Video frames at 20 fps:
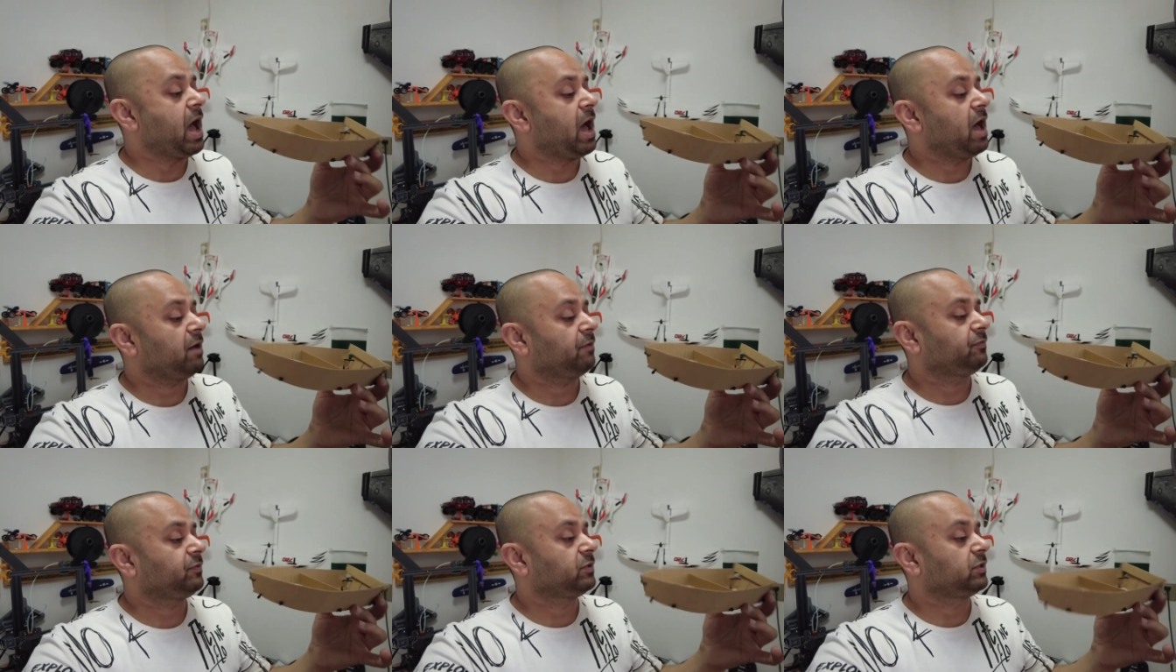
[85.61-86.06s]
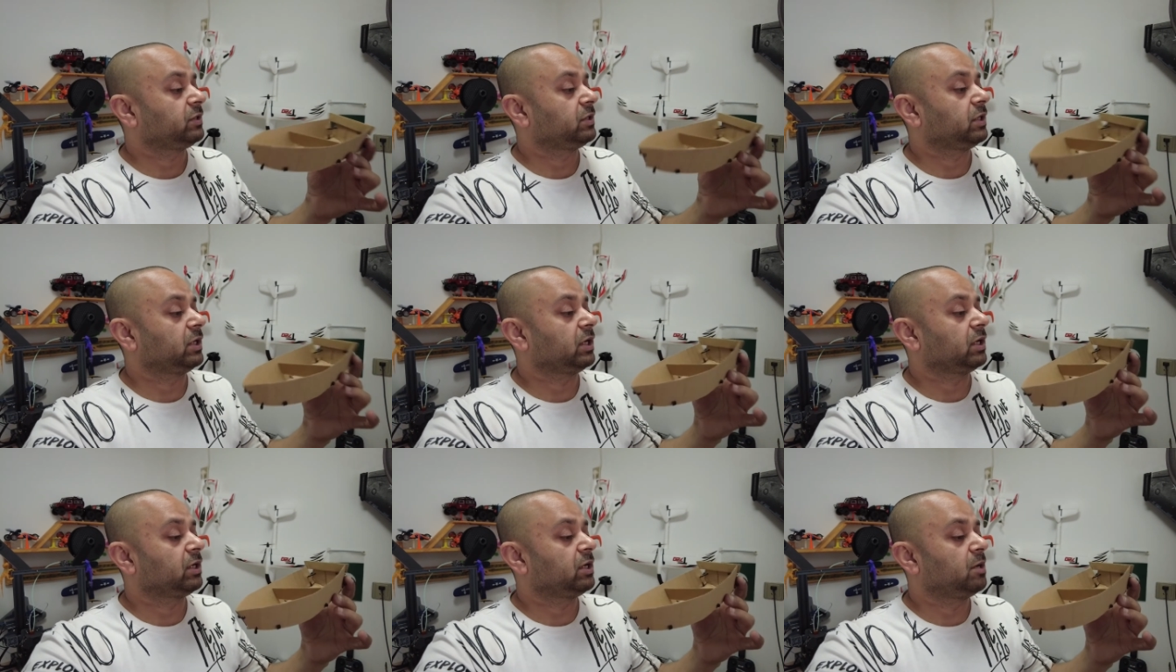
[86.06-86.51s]

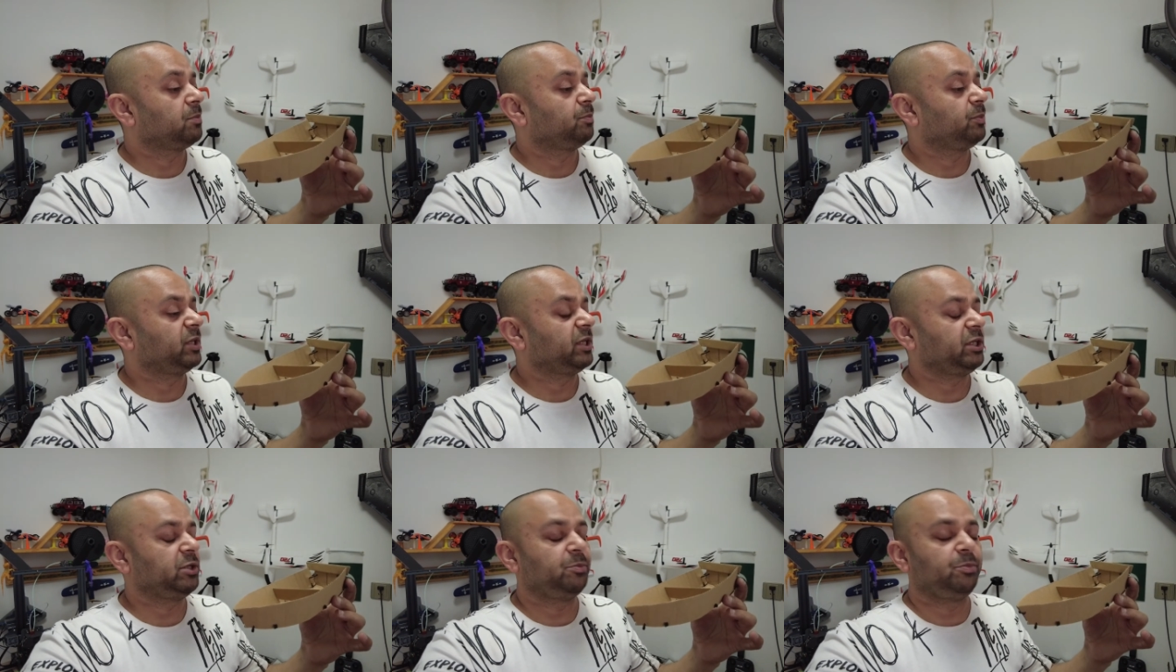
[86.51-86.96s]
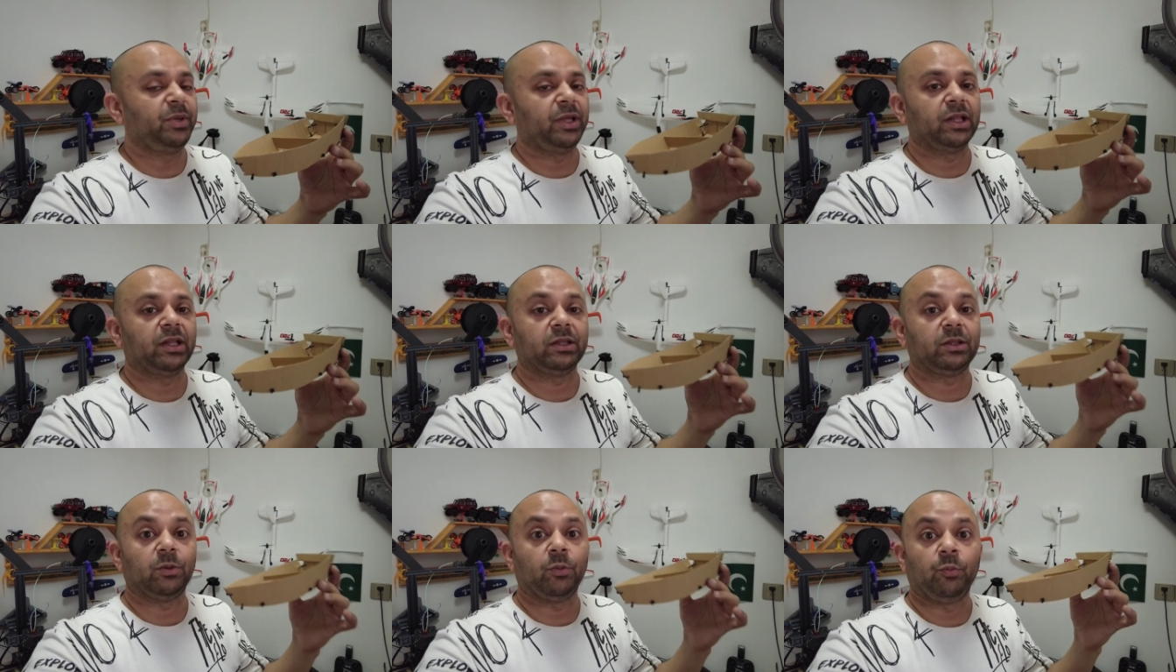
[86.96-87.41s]
after a complete
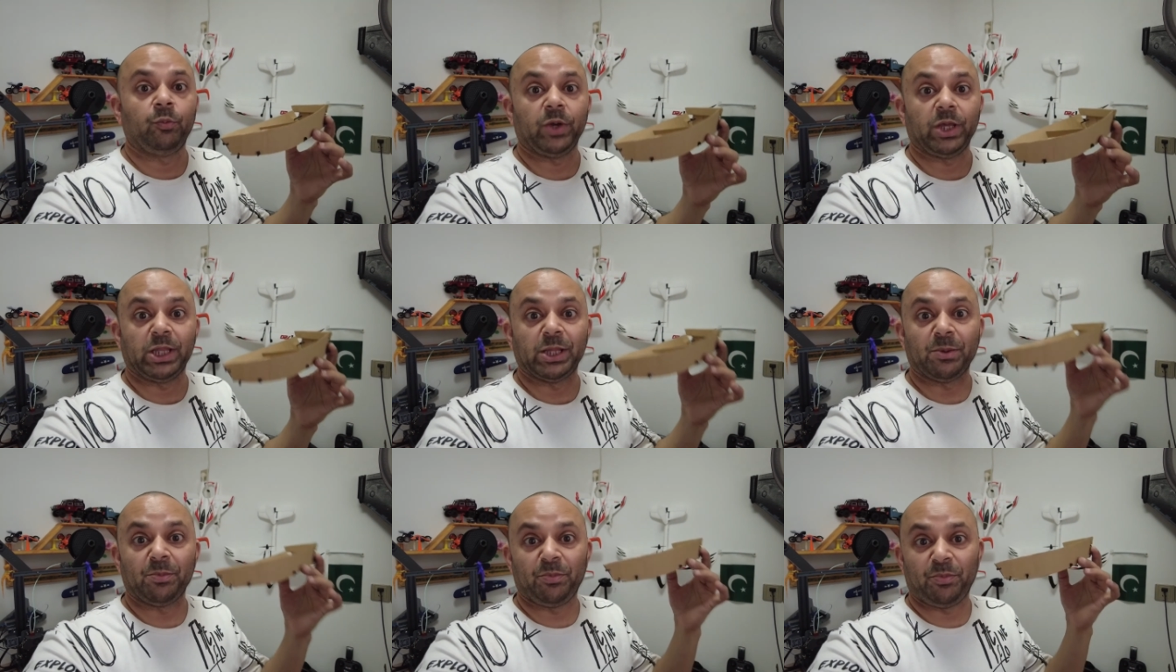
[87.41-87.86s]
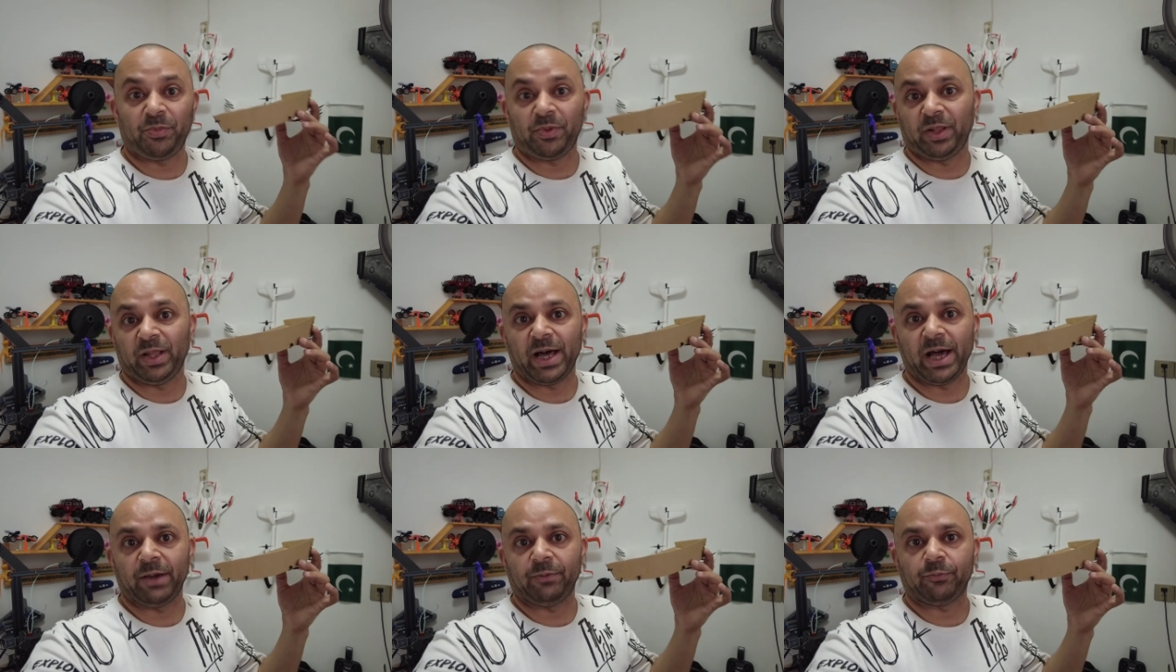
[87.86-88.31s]
build with
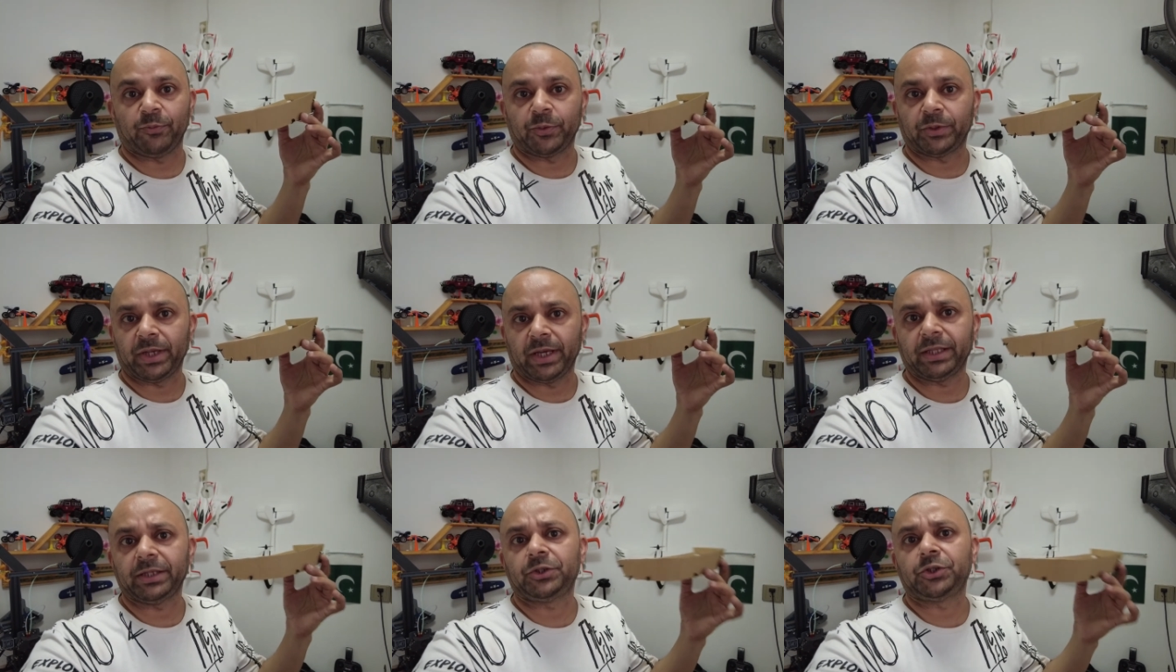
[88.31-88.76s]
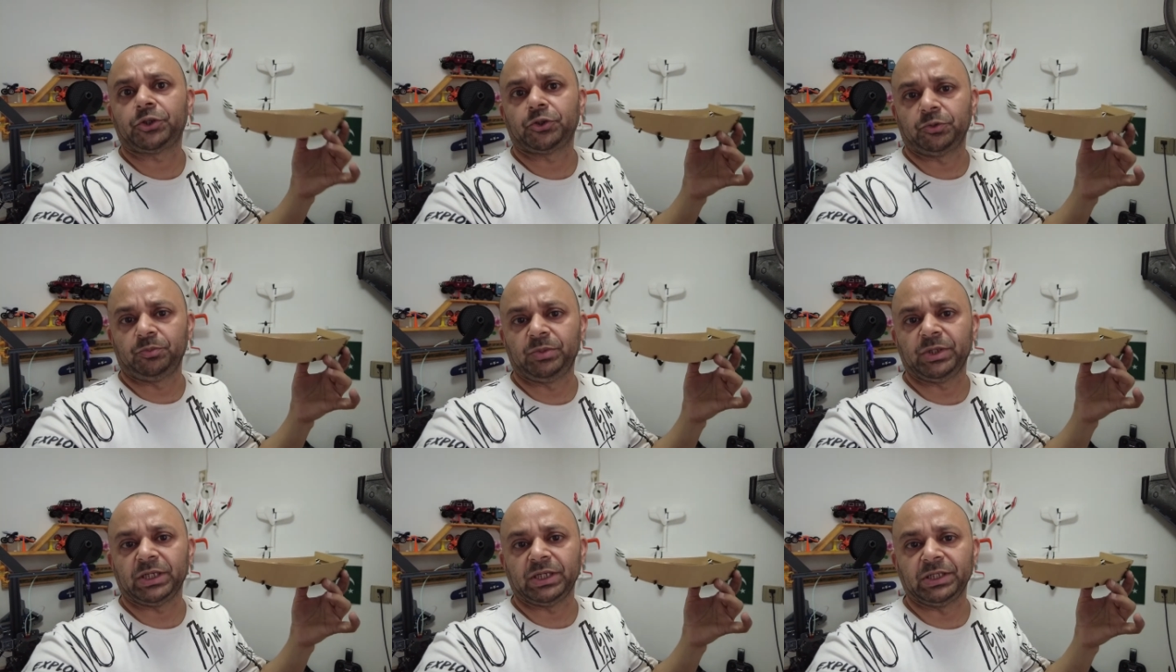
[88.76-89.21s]
plywood, and it
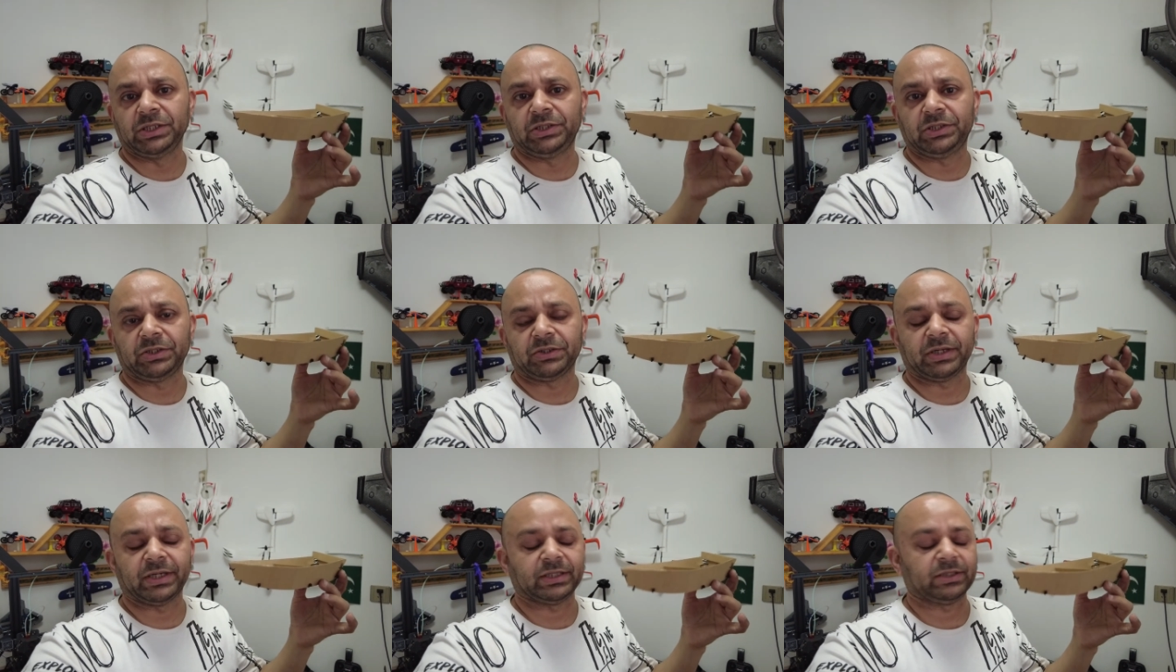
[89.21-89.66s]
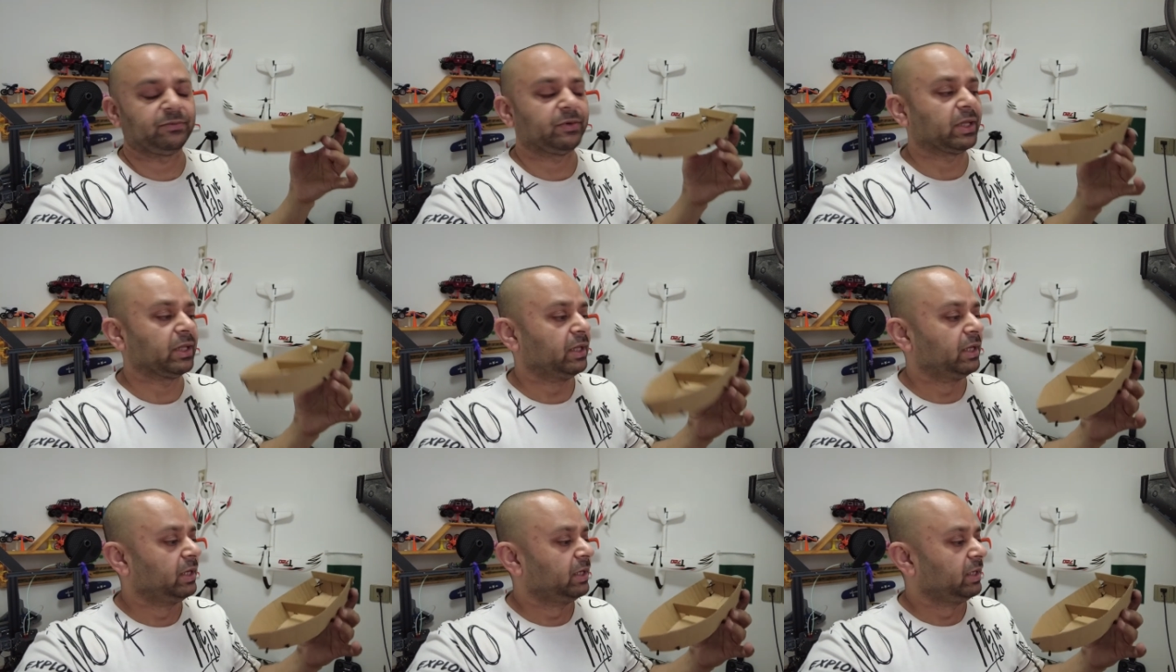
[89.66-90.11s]
should be easier as
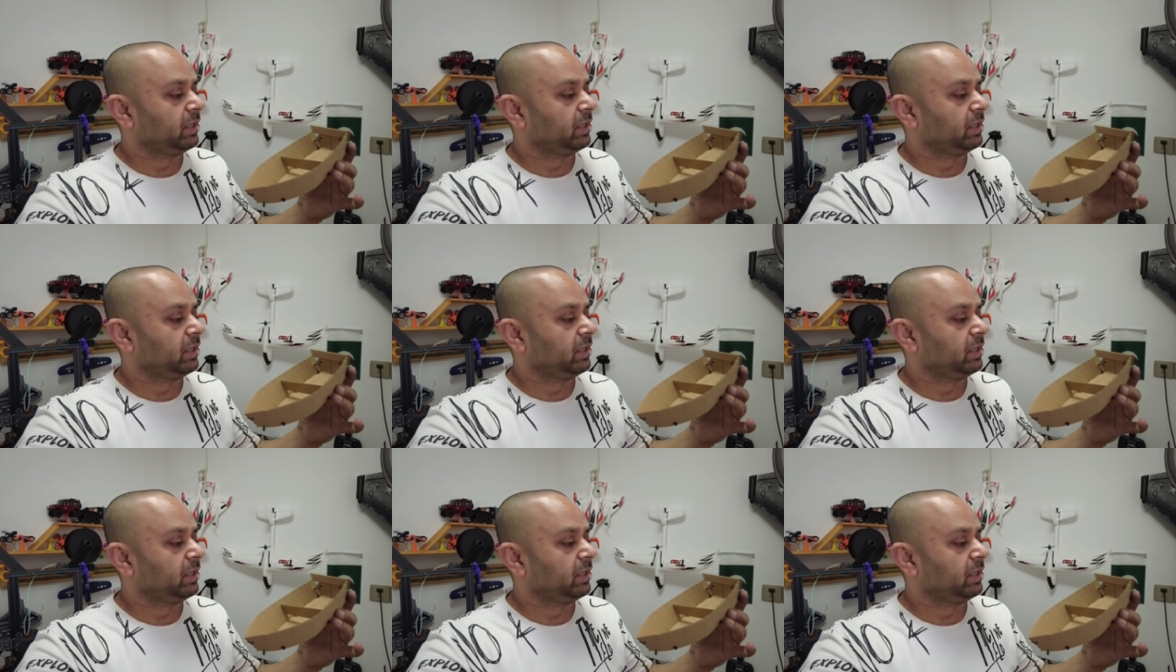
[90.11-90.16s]
well.